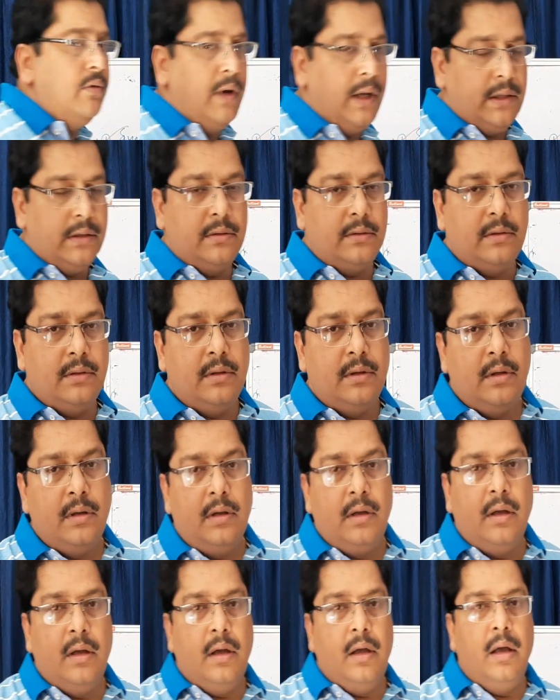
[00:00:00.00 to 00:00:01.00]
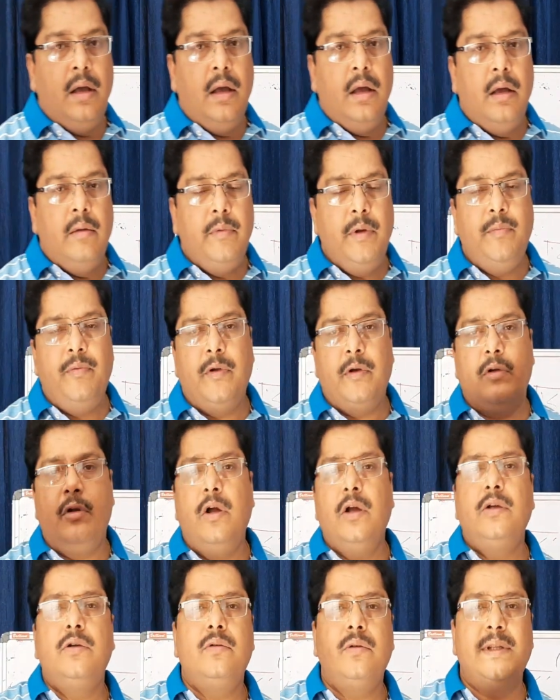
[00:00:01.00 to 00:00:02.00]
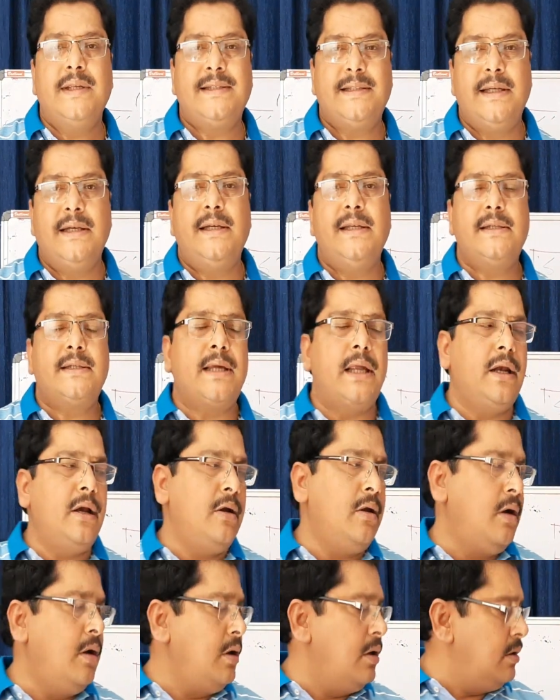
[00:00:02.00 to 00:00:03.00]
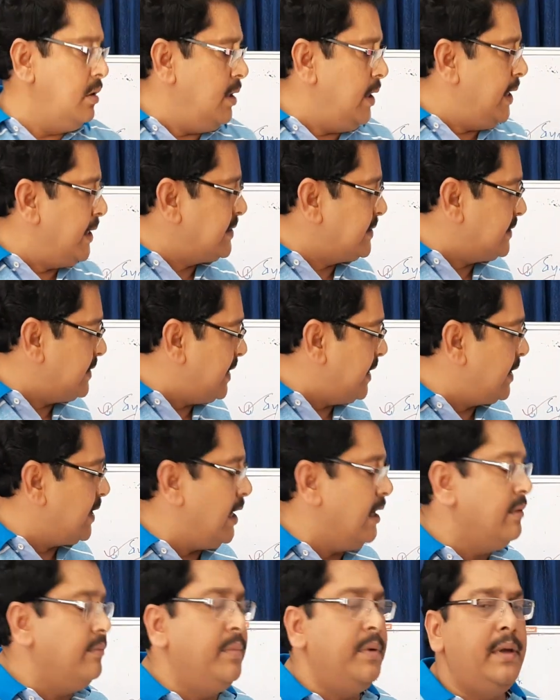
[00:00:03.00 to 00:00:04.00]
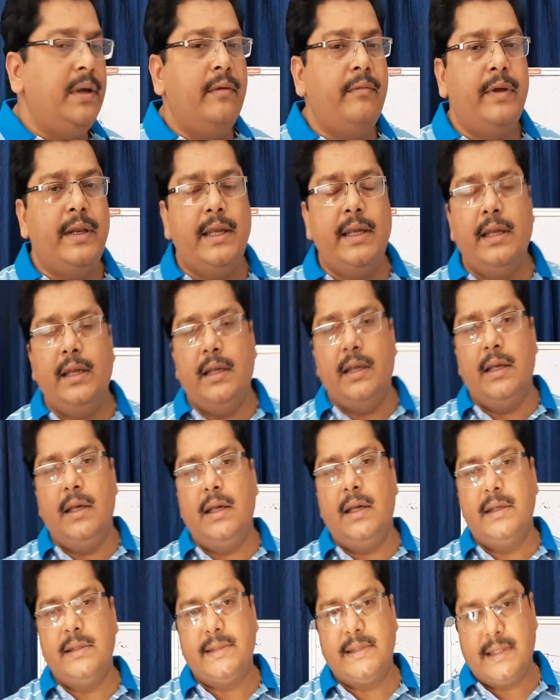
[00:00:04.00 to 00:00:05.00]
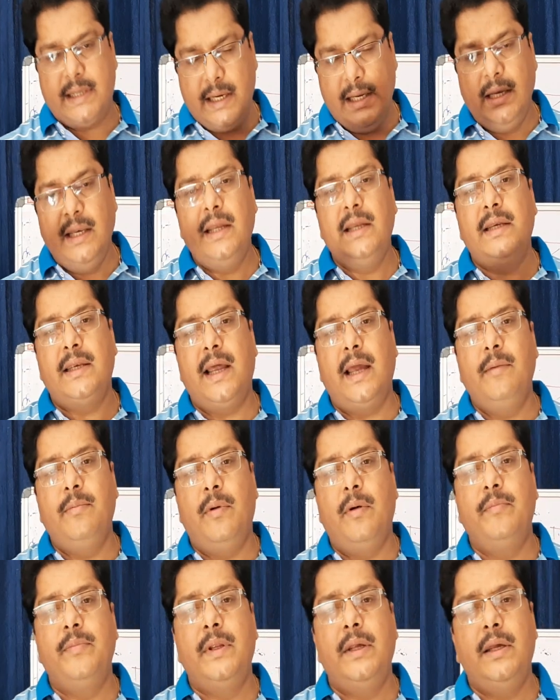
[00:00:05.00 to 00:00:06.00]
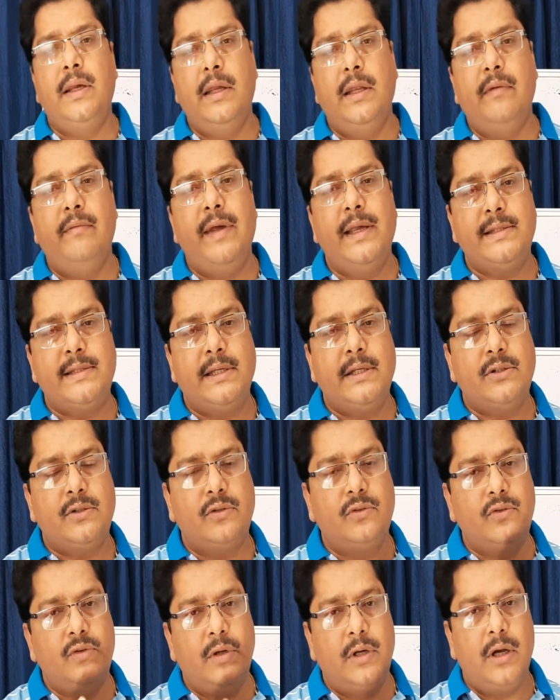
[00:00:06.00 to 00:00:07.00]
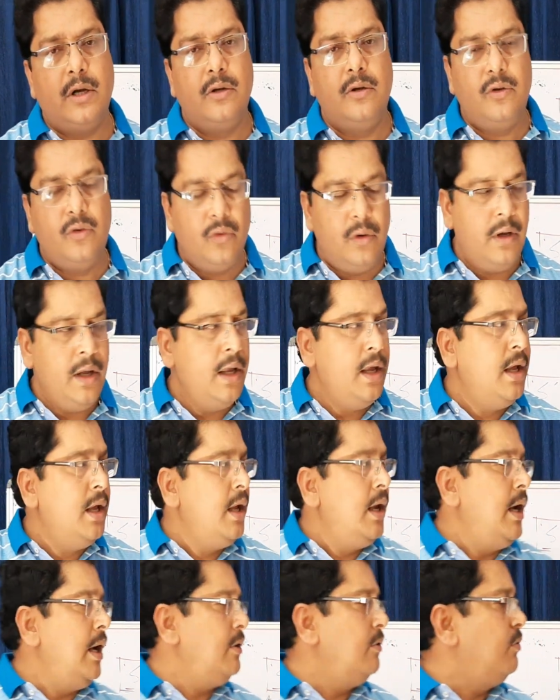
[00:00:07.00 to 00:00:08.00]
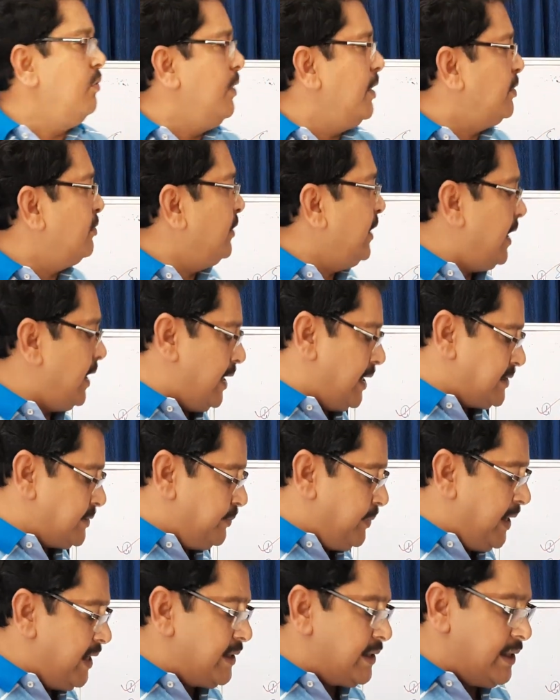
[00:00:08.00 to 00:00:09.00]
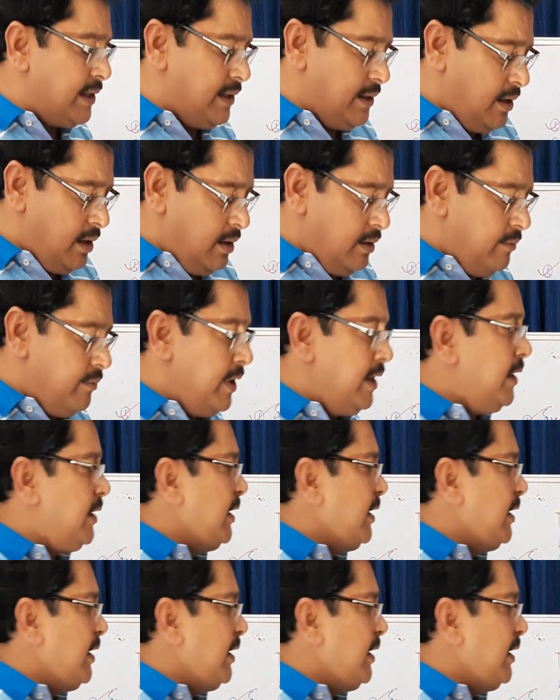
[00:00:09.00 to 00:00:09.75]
one. Before going to the CT scan and all, X-ray can be a very screening type of the investigations we can do. And what we are expecting, very